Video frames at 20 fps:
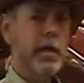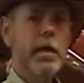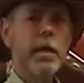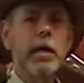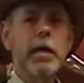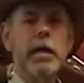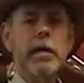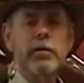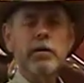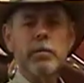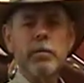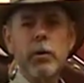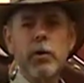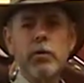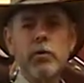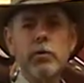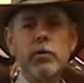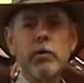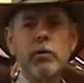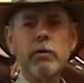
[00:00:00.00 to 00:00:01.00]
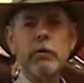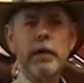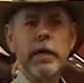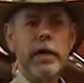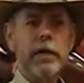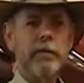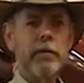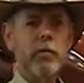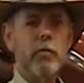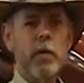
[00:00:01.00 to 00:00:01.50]
as opposed to a
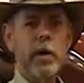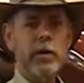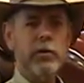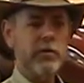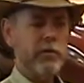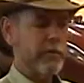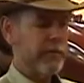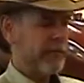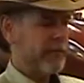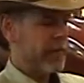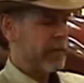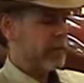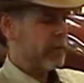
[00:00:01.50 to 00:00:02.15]
heavy Western fender